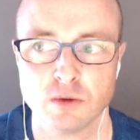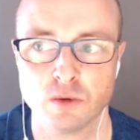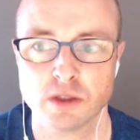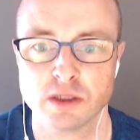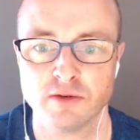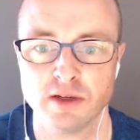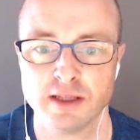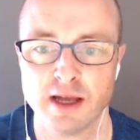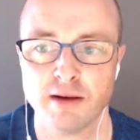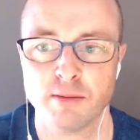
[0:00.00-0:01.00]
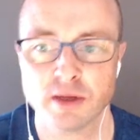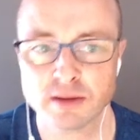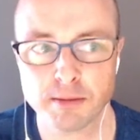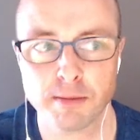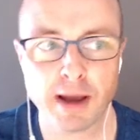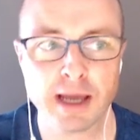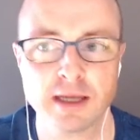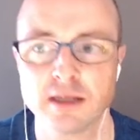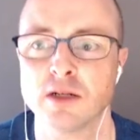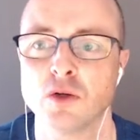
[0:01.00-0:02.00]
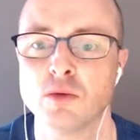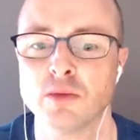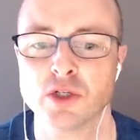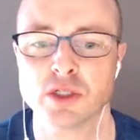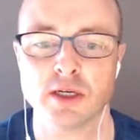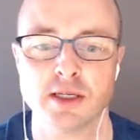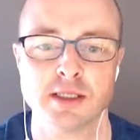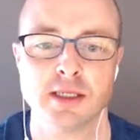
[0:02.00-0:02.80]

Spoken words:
Once I've hit that, brings me back into Loom, which is nice.